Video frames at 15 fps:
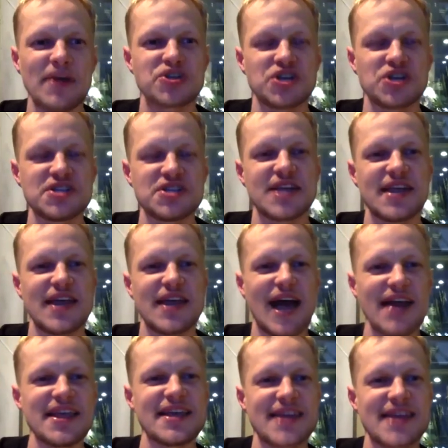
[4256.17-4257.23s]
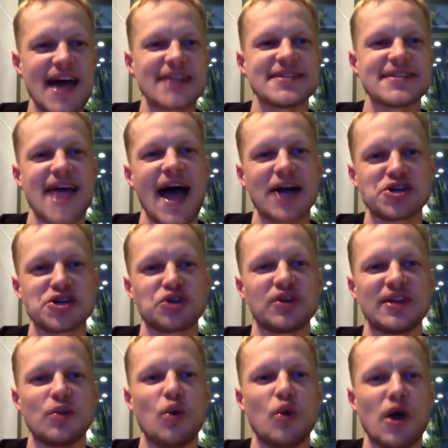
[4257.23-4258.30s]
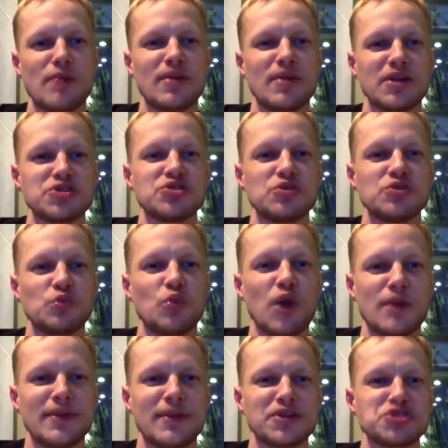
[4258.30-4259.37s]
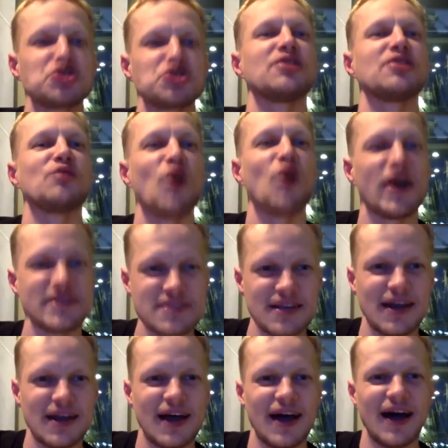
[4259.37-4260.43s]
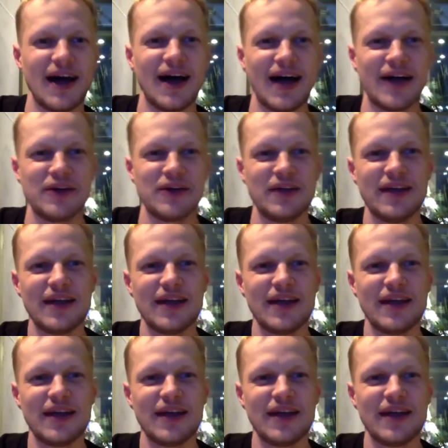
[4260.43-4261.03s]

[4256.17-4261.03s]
I should say that I think that is actually the watermelon watermelon sugar wines. Uh, I,